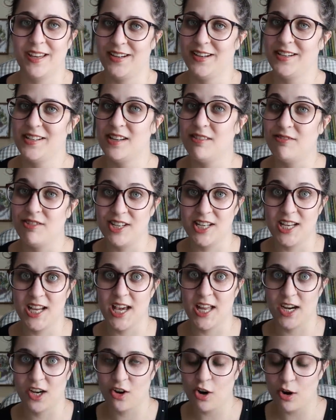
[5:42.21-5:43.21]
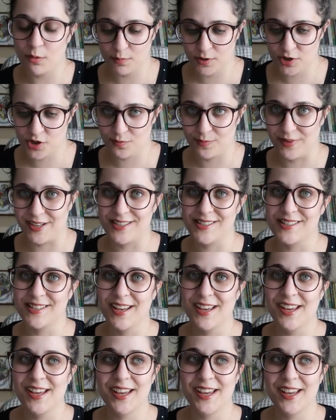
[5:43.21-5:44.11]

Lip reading: an activity an accomplishment